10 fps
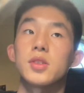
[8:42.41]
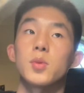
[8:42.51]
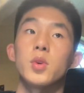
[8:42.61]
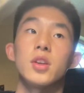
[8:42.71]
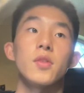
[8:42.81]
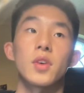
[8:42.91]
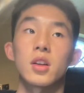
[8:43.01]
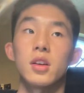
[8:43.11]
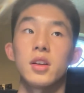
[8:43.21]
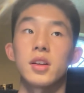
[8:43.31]
Went to different
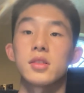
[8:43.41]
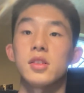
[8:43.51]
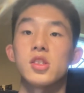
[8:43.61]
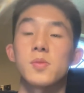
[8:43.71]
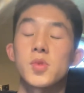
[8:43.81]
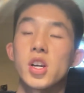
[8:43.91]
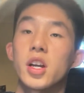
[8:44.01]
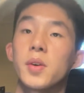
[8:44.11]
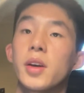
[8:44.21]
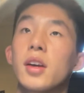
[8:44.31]
clinics, did some
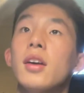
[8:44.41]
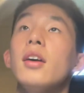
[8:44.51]
shadowing,